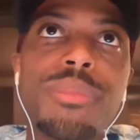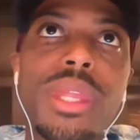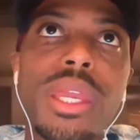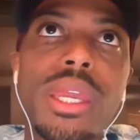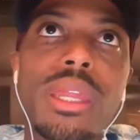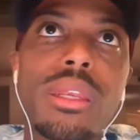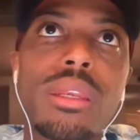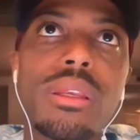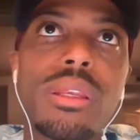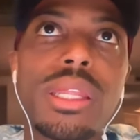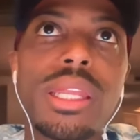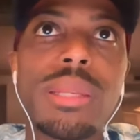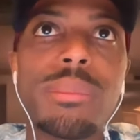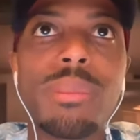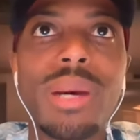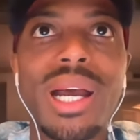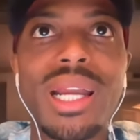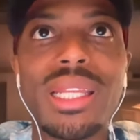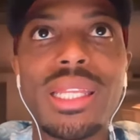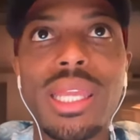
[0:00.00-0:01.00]
And in
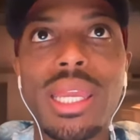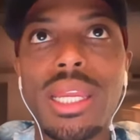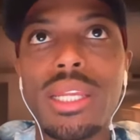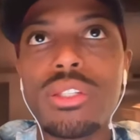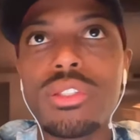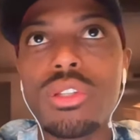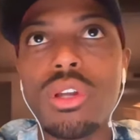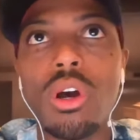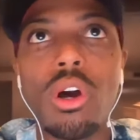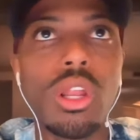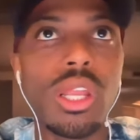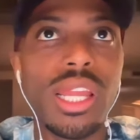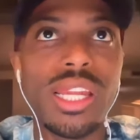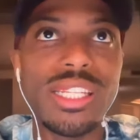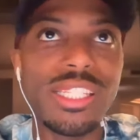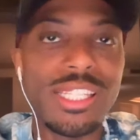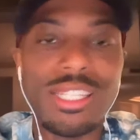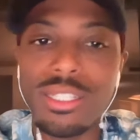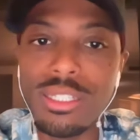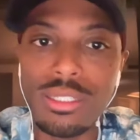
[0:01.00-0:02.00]
my case, all I
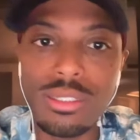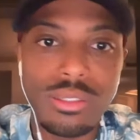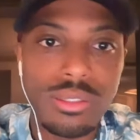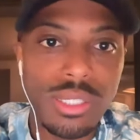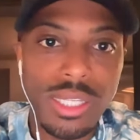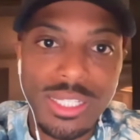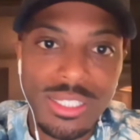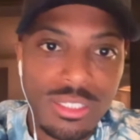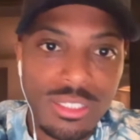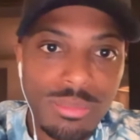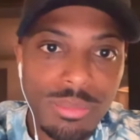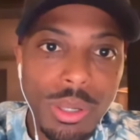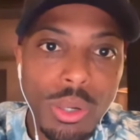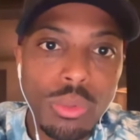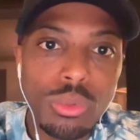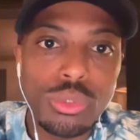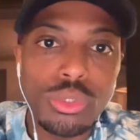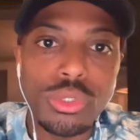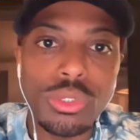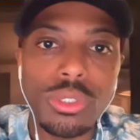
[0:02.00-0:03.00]
need is
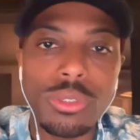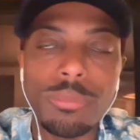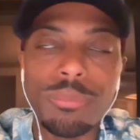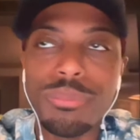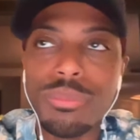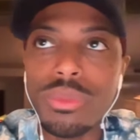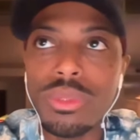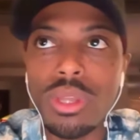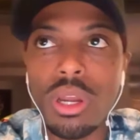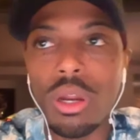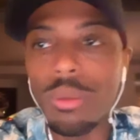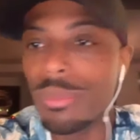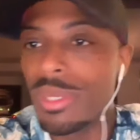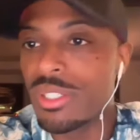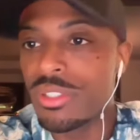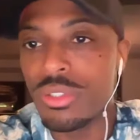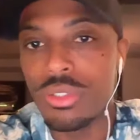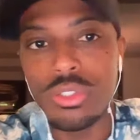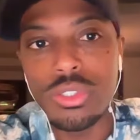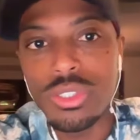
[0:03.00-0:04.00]
exposure. Our
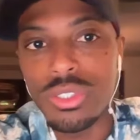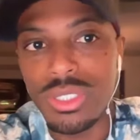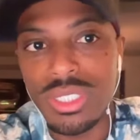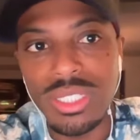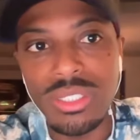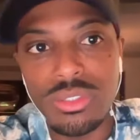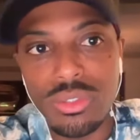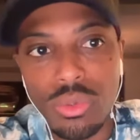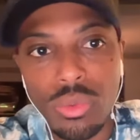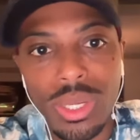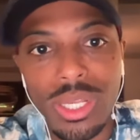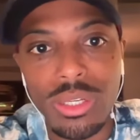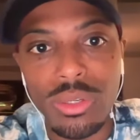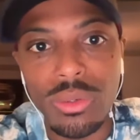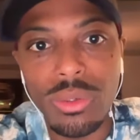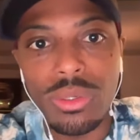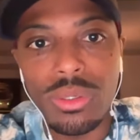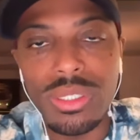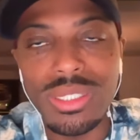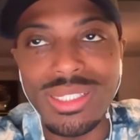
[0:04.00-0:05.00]
message just needs
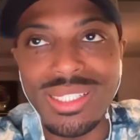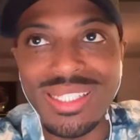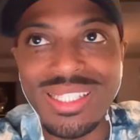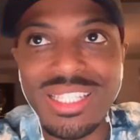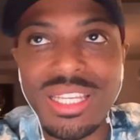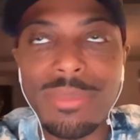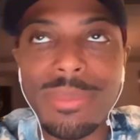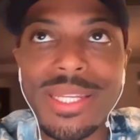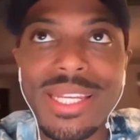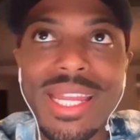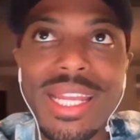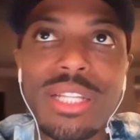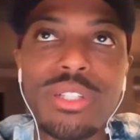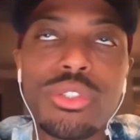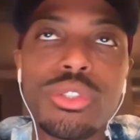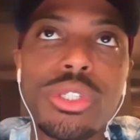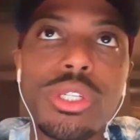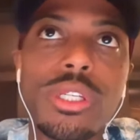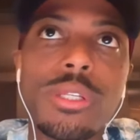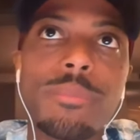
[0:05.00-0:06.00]
greater
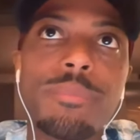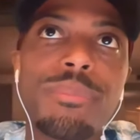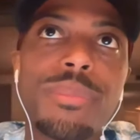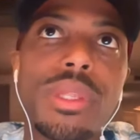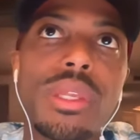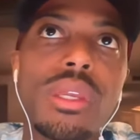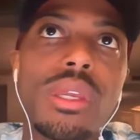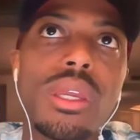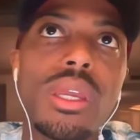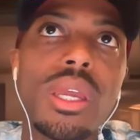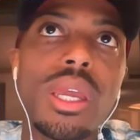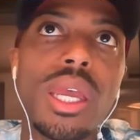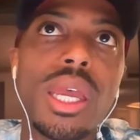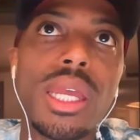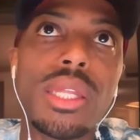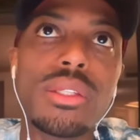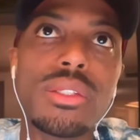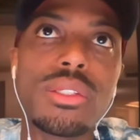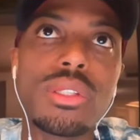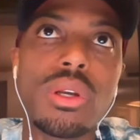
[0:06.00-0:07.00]
dissemination.
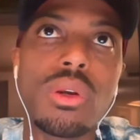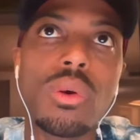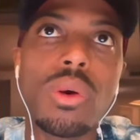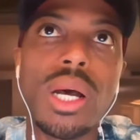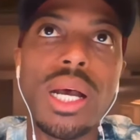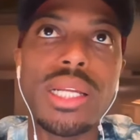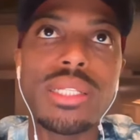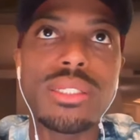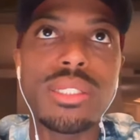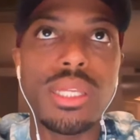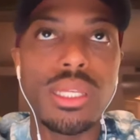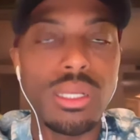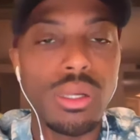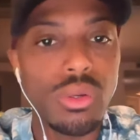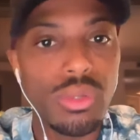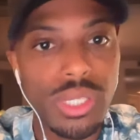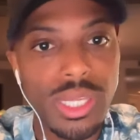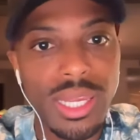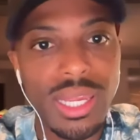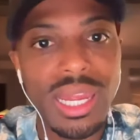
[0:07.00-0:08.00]
And so I said,
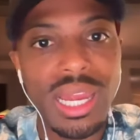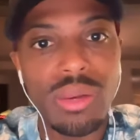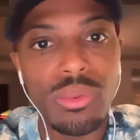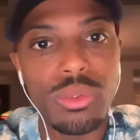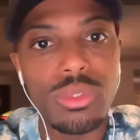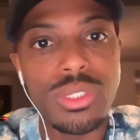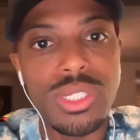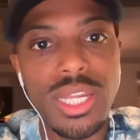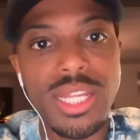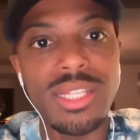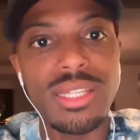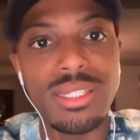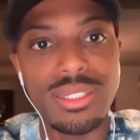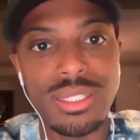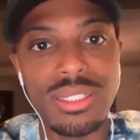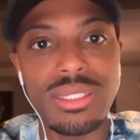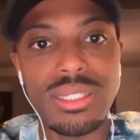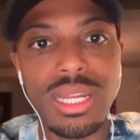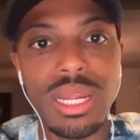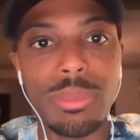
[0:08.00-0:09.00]
okay, I will take this
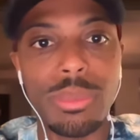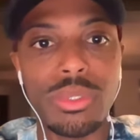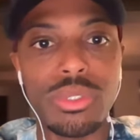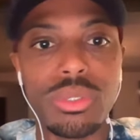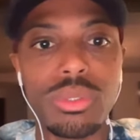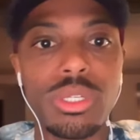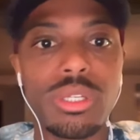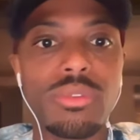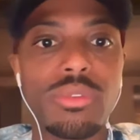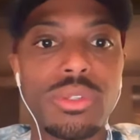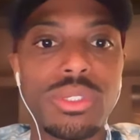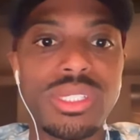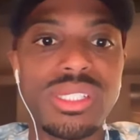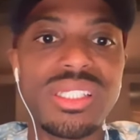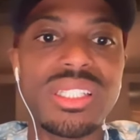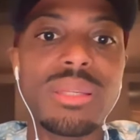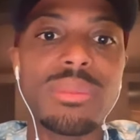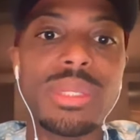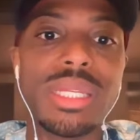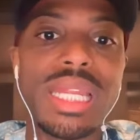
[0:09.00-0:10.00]
as an opportunity for
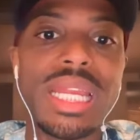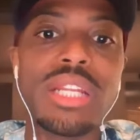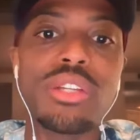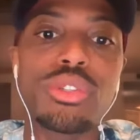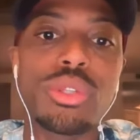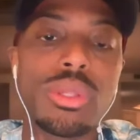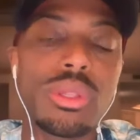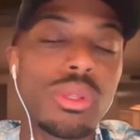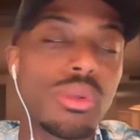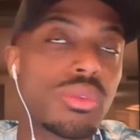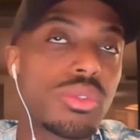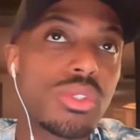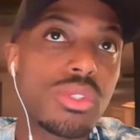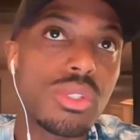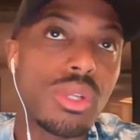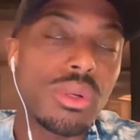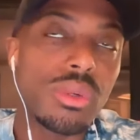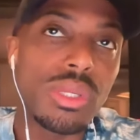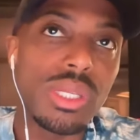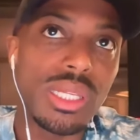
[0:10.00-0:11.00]
dissemination, though
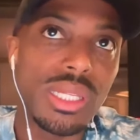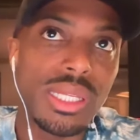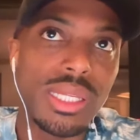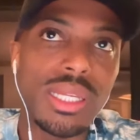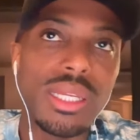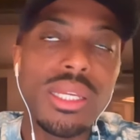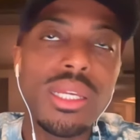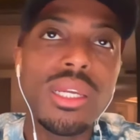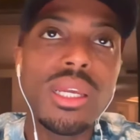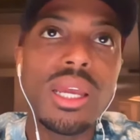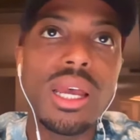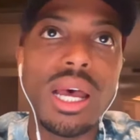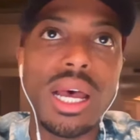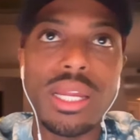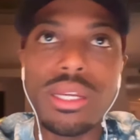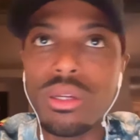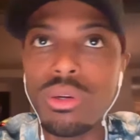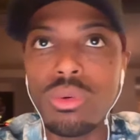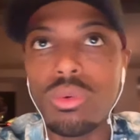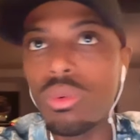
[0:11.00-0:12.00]
certainly
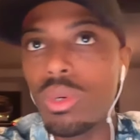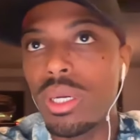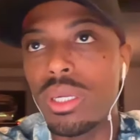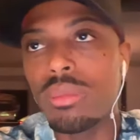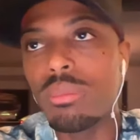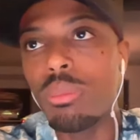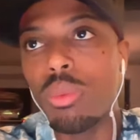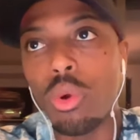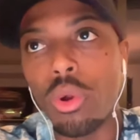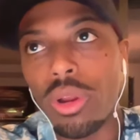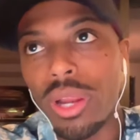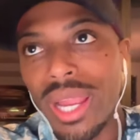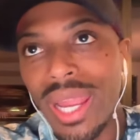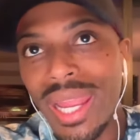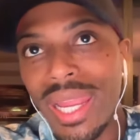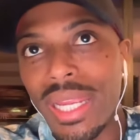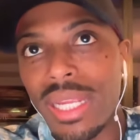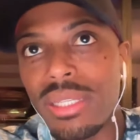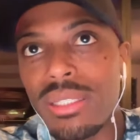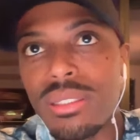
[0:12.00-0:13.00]
I don't want more
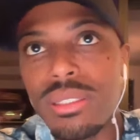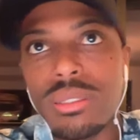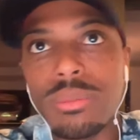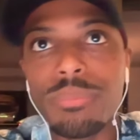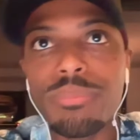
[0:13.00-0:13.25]
hate.